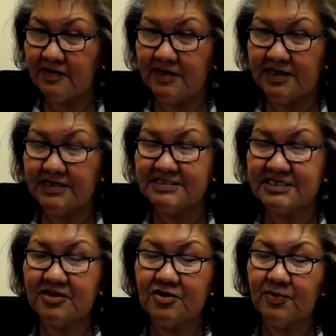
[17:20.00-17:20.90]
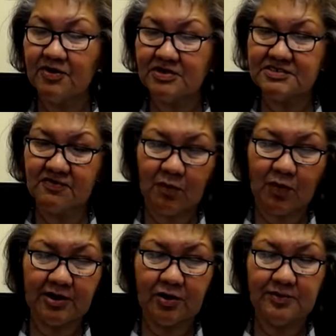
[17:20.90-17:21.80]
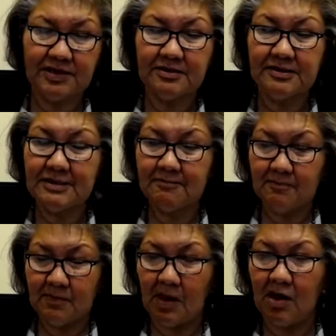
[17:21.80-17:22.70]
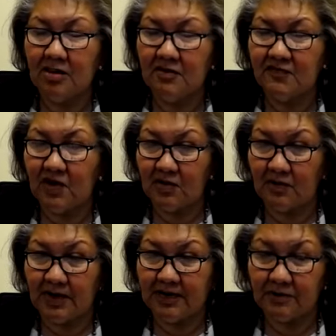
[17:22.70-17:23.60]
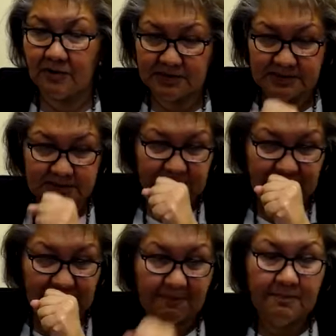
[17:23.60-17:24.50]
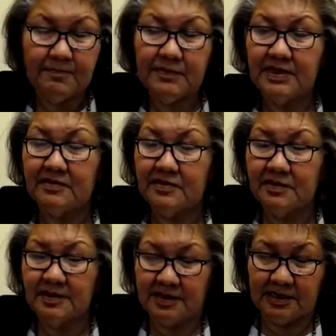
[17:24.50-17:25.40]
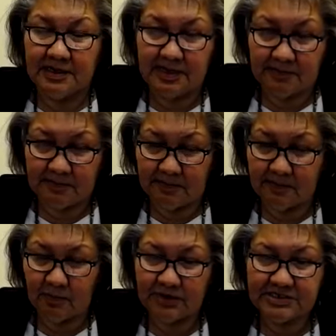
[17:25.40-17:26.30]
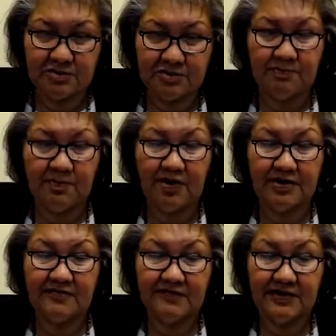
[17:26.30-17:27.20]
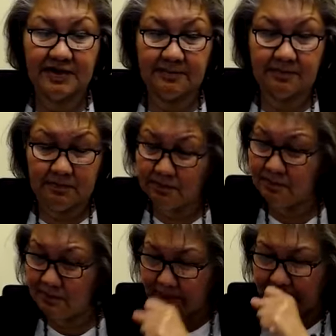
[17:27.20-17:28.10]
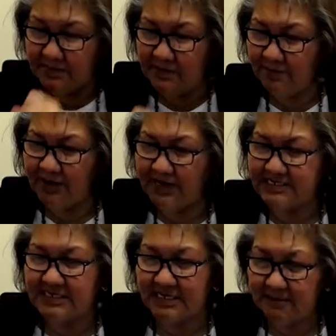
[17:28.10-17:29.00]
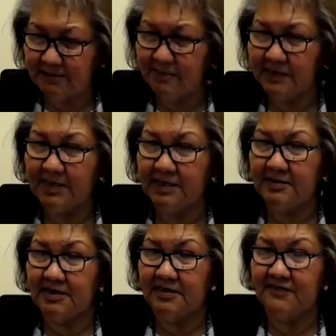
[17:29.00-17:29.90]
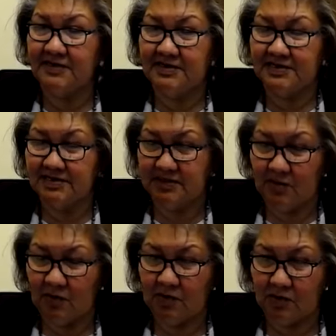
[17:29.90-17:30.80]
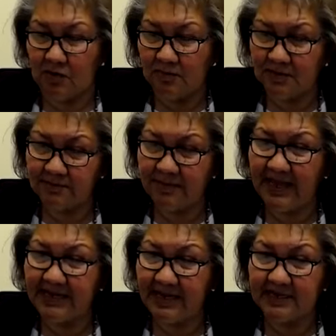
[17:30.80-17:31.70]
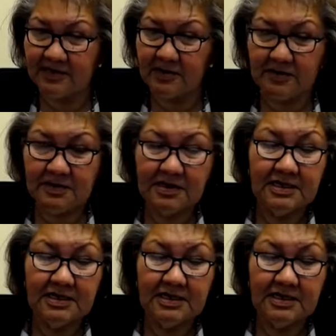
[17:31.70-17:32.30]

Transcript: the southern parts of Wyoming, all of Colorado, excuse me, the um, western part of um, Nebraska, and even into the Oklahoma Panhandle